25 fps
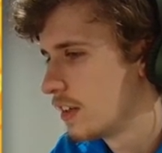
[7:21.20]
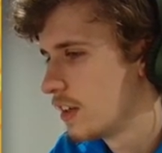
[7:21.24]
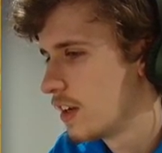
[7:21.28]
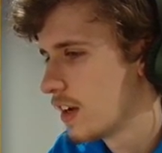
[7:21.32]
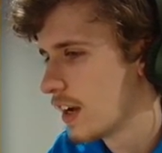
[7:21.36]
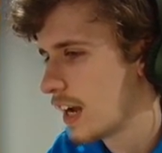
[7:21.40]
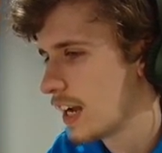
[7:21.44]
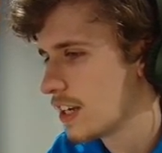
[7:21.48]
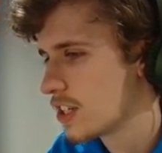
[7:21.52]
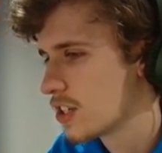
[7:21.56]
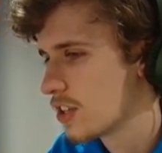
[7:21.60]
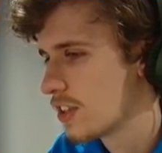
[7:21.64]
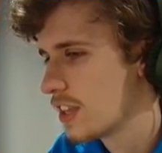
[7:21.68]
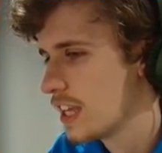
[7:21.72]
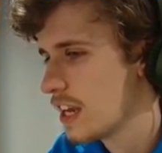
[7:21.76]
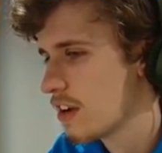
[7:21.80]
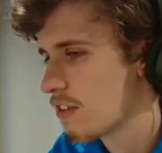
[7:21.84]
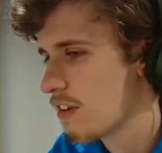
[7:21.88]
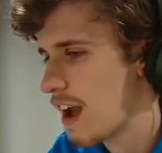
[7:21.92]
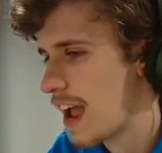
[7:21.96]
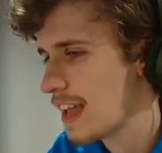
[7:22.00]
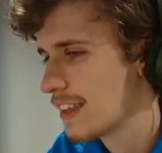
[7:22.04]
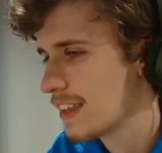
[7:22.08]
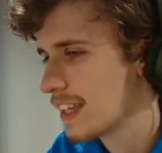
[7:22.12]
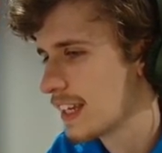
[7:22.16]
Okay, so
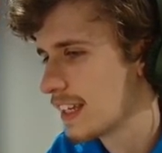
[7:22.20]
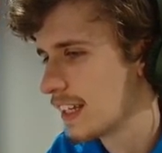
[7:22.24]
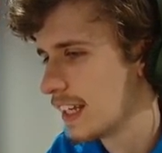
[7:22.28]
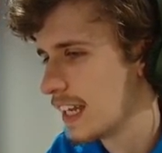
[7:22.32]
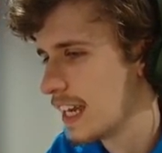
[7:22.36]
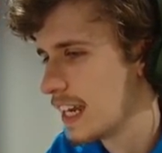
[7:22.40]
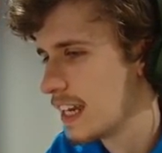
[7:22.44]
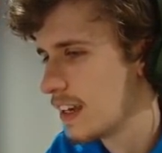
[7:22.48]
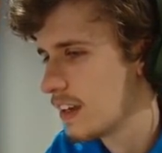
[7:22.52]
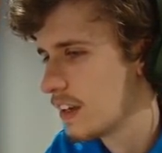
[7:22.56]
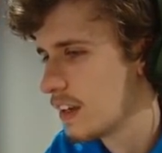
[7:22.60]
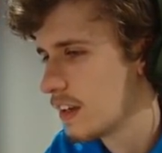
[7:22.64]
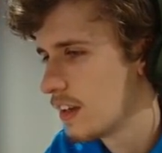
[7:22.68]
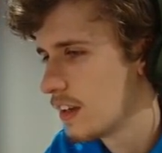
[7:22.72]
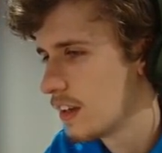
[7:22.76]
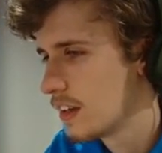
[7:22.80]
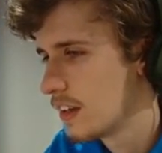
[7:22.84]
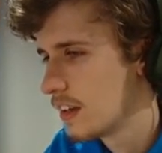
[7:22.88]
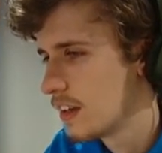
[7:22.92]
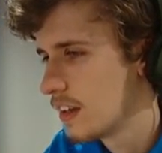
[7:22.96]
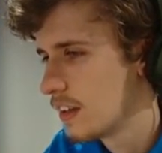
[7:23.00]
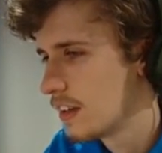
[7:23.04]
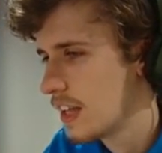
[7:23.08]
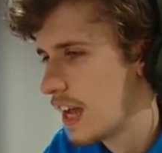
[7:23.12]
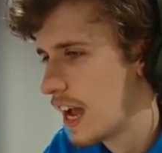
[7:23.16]
theoretically...
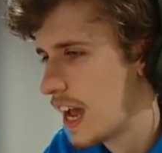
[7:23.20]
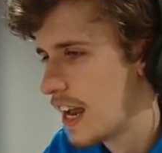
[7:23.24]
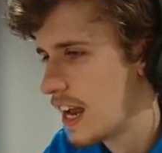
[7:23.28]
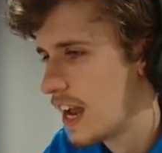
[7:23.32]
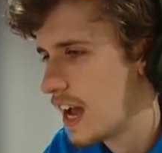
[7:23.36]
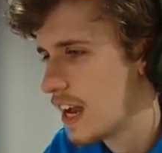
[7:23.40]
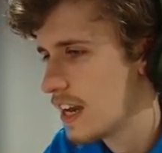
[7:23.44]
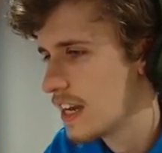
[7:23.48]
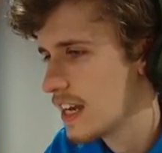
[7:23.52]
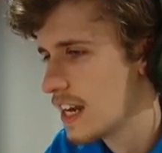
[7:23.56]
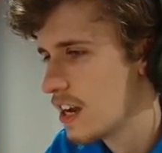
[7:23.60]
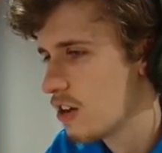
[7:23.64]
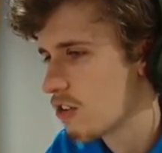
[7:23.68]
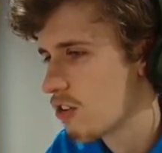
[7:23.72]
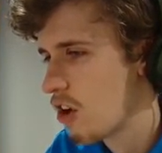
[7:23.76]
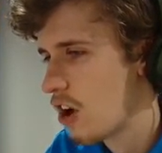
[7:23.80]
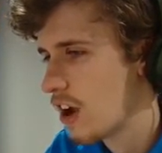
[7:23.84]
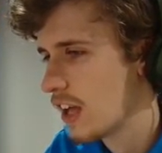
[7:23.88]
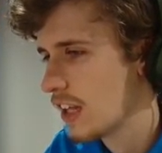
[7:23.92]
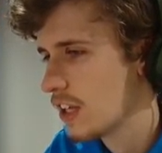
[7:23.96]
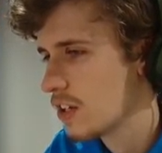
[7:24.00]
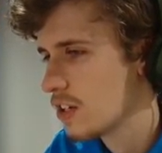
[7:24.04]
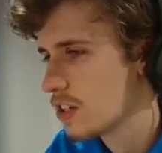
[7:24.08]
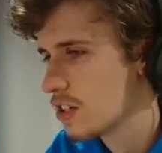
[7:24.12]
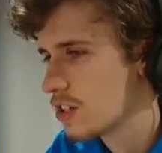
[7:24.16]
And our Neo
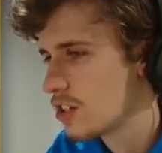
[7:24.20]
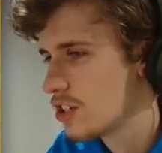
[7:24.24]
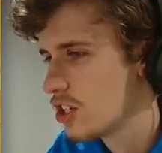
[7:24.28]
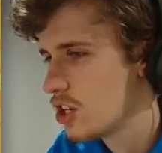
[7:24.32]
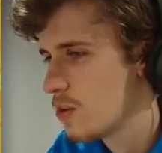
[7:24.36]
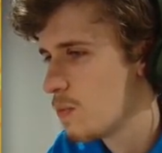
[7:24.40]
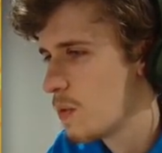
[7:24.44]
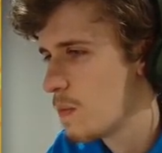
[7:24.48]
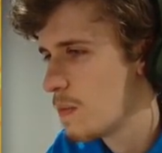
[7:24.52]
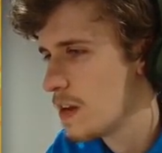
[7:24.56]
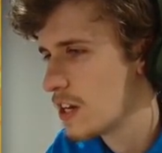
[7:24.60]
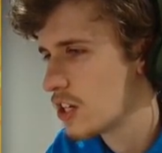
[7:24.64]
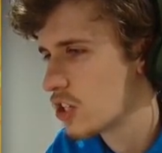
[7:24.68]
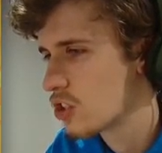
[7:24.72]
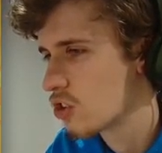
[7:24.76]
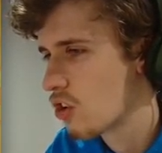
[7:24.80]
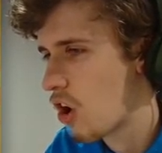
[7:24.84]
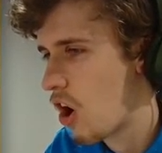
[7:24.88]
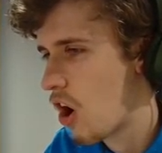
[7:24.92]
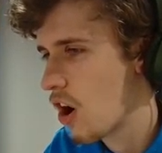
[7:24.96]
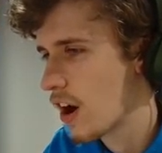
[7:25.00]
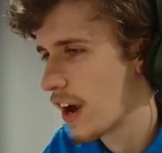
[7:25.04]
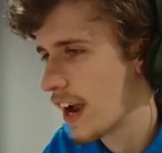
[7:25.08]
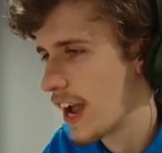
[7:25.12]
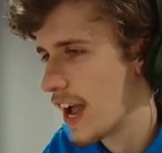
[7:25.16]
Royal, you assume, would be
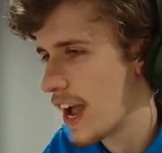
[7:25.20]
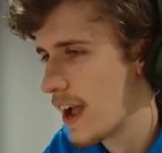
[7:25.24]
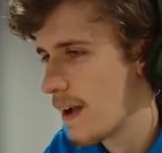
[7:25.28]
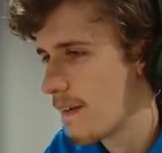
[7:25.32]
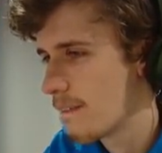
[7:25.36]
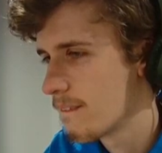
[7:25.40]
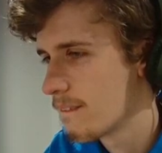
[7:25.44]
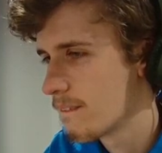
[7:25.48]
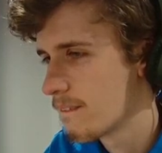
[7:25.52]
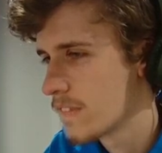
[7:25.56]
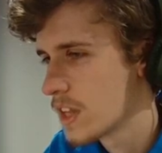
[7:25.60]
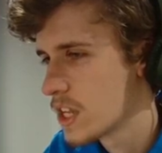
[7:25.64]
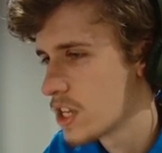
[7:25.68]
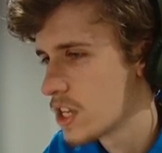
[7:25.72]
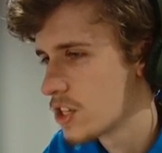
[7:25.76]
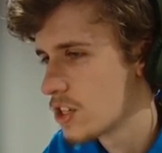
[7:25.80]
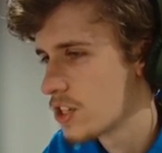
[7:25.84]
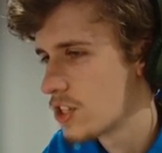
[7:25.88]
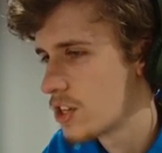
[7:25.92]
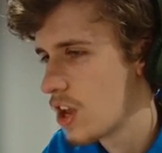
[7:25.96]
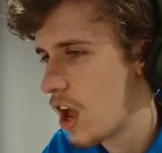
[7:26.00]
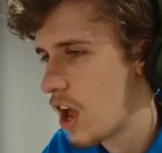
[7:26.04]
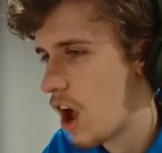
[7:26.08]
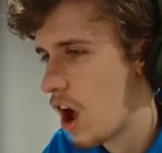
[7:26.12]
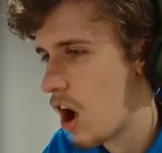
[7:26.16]
stronger.
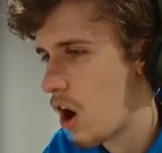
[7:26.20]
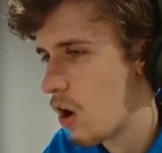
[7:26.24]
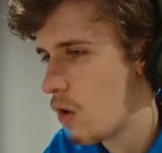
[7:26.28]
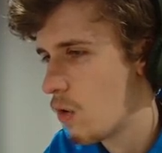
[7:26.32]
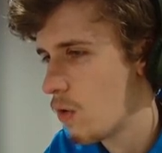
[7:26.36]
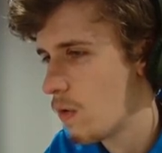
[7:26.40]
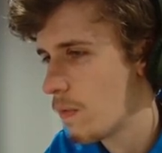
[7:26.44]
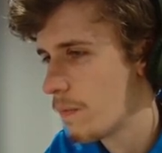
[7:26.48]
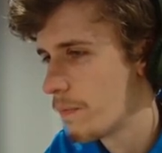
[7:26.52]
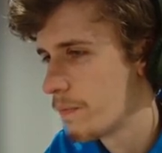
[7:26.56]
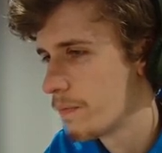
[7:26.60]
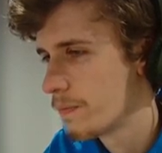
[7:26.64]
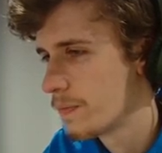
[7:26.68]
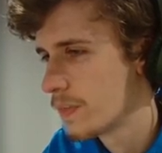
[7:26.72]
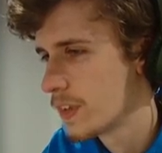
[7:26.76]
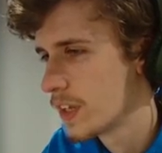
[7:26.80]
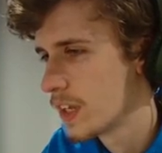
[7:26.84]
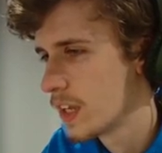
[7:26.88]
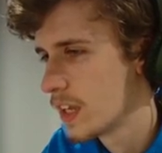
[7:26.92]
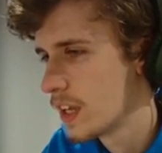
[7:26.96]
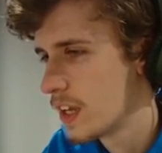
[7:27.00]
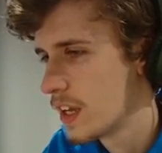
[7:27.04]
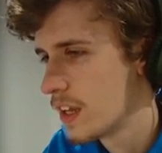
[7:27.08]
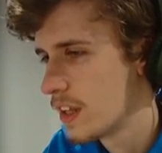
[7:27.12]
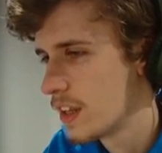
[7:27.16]
So,
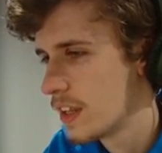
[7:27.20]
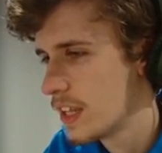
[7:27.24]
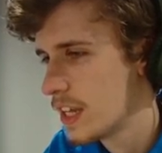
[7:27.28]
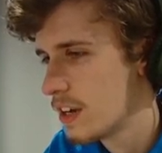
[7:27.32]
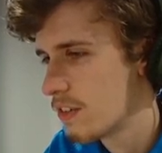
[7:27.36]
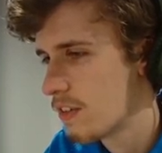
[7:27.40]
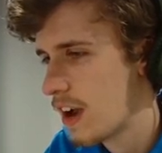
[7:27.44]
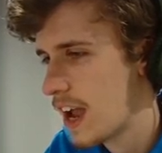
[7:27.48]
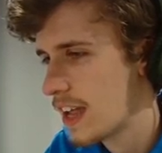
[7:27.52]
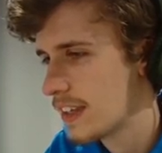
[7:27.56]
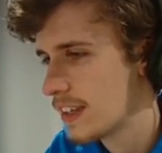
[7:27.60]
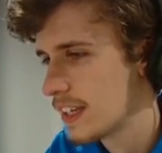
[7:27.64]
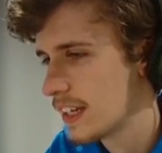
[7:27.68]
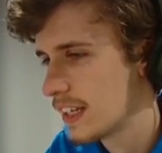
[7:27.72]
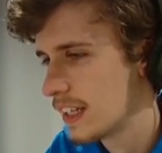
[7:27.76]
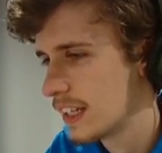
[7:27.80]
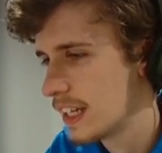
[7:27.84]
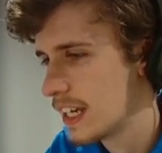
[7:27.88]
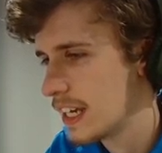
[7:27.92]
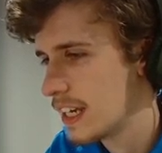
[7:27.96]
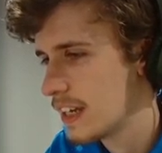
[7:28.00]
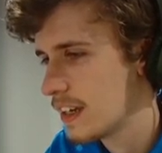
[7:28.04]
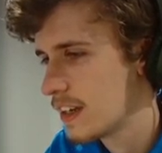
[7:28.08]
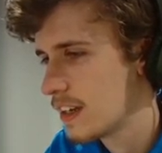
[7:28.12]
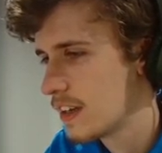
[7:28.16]

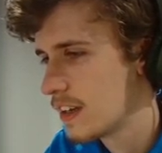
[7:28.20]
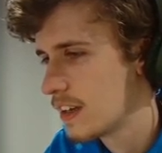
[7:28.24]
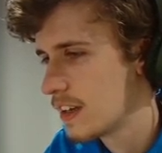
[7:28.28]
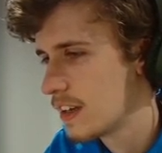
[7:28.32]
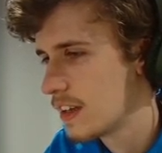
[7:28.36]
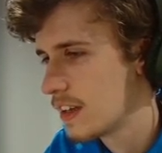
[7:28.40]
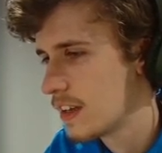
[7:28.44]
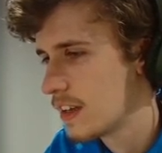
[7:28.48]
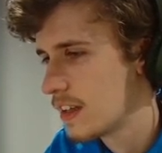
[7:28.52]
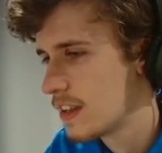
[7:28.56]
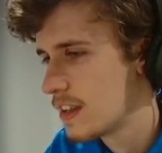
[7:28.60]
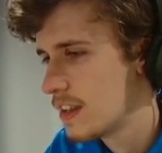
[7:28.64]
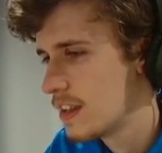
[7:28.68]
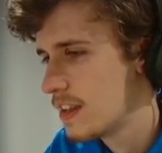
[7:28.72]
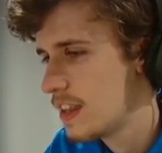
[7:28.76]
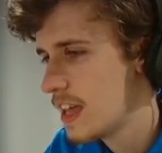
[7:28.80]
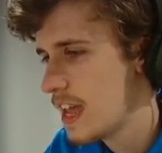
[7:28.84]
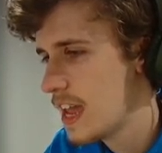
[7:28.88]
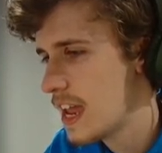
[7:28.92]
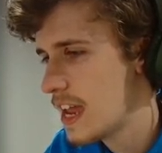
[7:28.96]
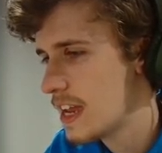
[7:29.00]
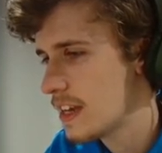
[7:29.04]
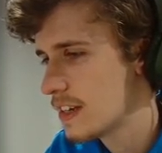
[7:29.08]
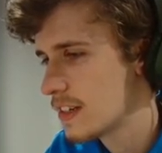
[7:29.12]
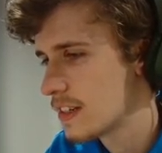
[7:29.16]
theoretically,
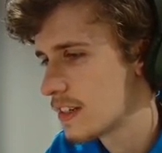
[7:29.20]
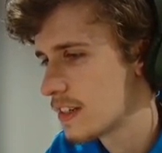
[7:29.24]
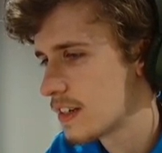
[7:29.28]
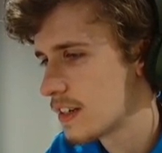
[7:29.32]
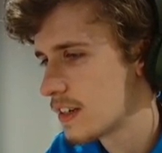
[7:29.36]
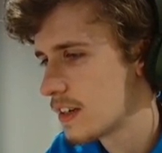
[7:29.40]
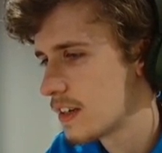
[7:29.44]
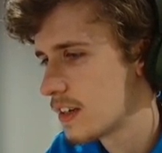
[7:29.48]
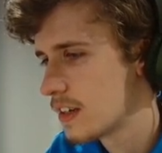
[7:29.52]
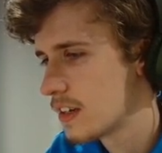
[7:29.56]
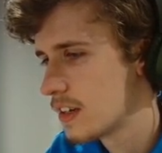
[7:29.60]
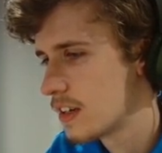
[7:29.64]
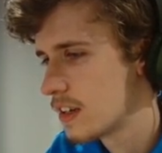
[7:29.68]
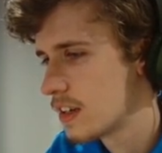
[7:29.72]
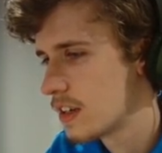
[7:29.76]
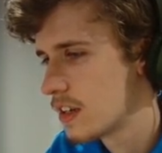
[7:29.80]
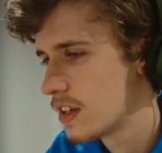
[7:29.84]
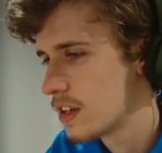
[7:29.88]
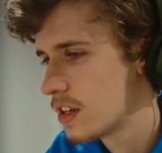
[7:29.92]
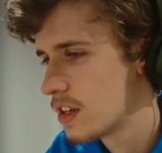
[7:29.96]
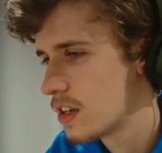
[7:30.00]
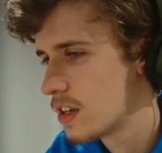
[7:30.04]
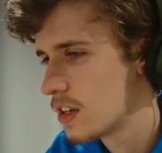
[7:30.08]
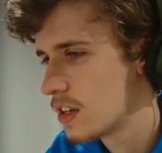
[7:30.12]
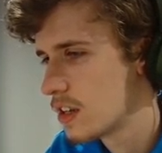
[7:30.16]
this...
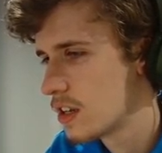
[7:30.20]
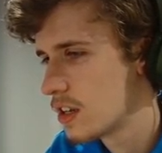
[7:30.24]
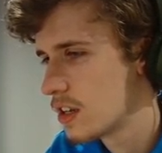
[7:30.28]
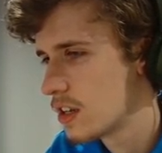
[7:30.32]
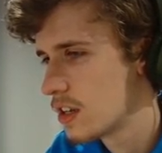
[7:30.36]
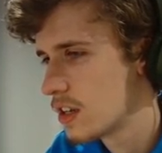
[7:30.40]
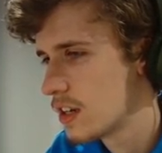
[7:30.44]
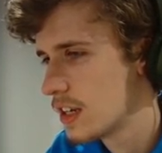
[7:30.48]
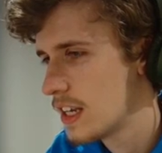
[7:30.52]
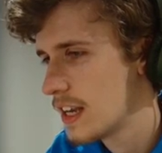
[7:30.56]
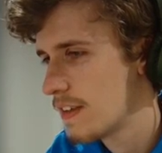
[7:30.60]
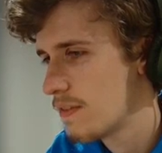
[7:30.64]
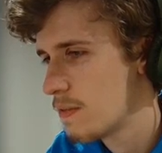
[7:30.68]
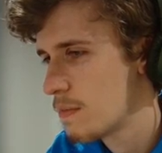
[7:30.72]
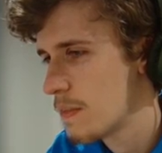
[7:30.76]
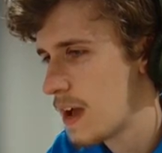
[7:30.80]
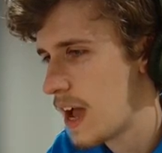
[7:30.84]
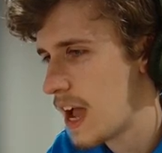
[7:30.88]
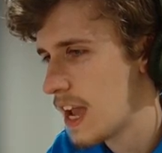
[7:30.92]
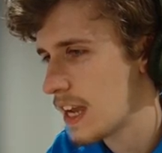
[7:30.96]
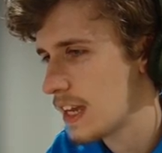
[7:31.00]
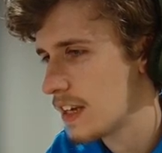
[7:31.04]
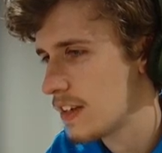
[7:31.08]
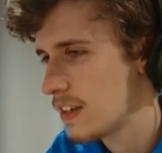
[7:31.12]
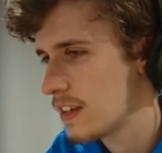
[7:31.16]
Never
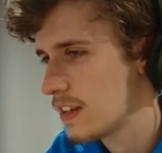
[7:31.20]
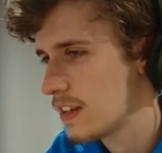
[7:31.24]
mind.